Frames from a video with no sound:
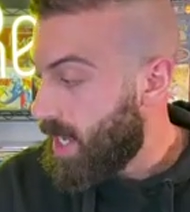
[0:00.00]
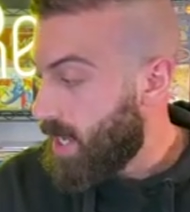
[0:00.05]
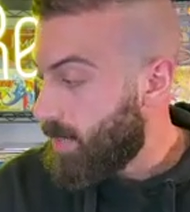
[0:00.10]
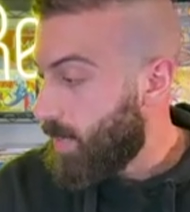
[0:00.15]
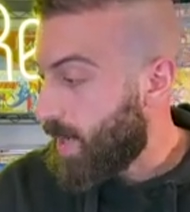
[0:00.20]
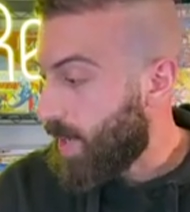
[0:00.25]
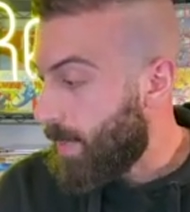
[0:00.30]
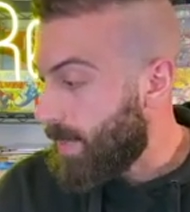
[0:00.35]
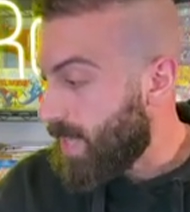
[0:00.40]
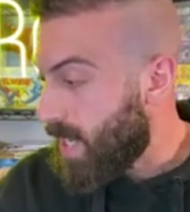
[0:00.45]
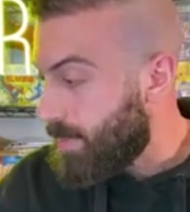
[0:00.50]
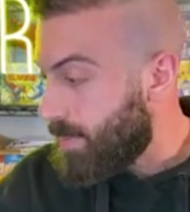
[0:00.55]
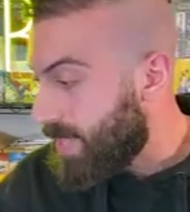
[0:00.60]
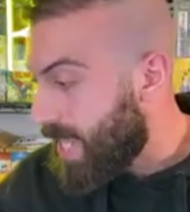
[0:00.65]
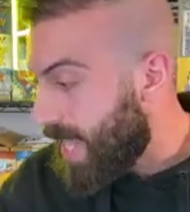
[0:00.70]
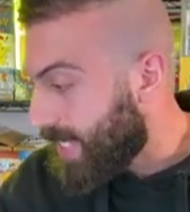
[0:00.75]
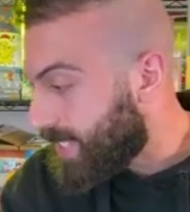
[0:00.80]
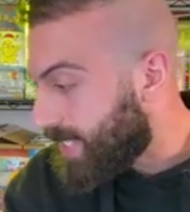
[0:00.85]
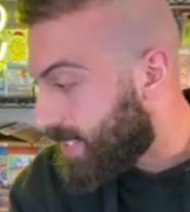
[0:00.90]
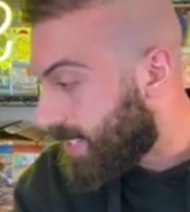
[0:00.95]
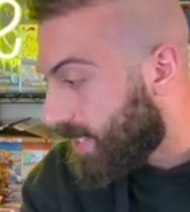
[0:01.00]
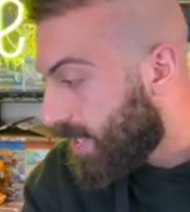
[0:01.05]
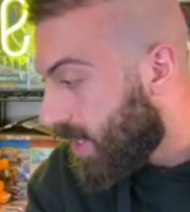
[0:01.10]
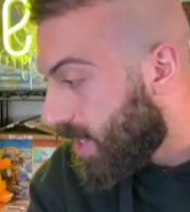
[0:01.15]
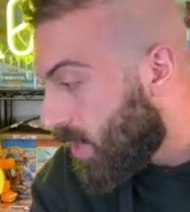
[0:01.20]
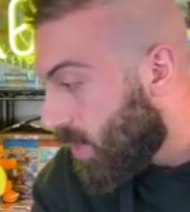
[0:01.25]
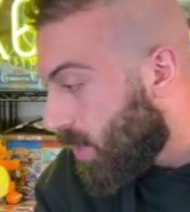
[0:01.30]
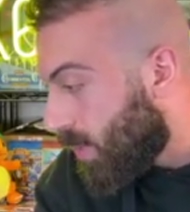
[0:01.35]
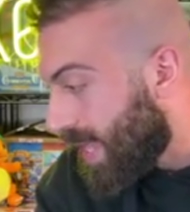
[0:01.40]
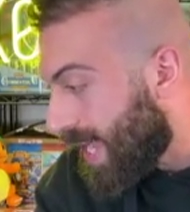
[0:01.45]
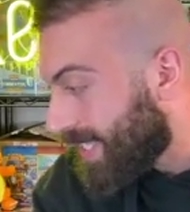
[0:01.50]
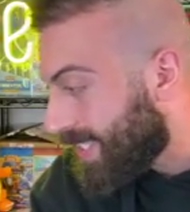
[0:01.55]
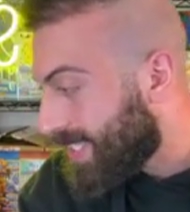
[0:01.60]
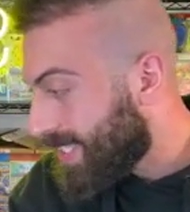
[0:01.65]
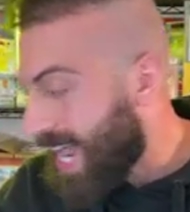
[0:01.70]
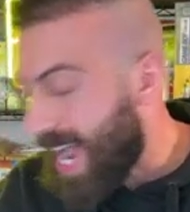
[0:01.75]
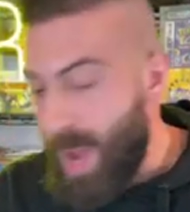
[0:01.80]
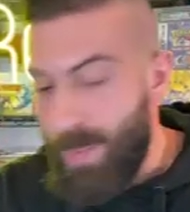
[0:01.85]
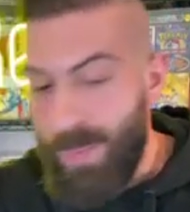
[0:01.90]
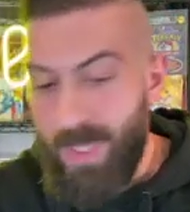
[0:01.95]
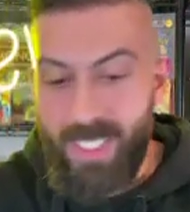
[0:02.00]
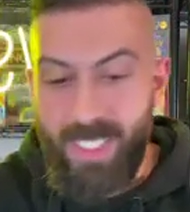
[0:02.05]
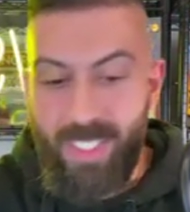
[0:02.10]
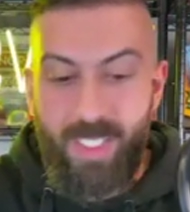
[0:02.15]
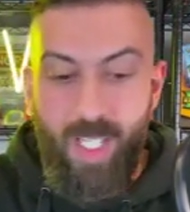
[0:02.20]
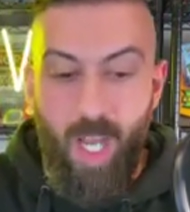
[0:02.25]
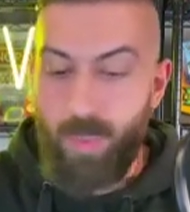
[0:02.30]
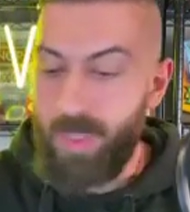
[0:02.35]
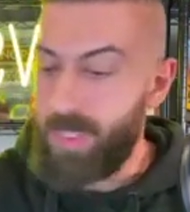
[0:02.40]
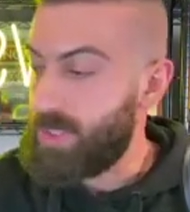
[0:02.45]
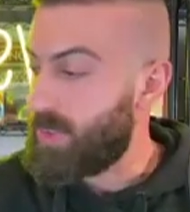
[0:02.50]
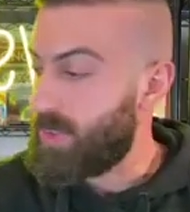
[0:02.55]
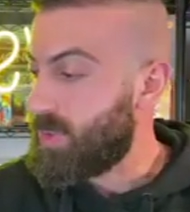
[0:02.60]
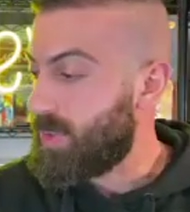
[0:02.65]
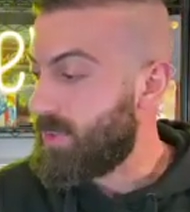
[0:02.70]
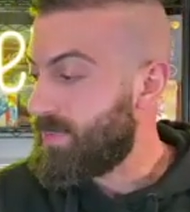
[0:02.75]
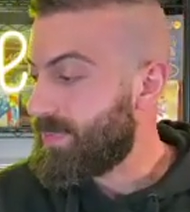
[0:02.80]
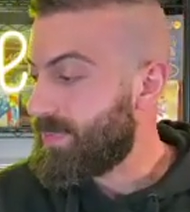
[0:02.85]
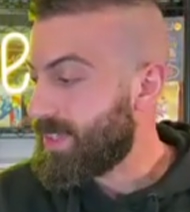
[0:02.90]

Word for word: But coming up next, we got Thomas W.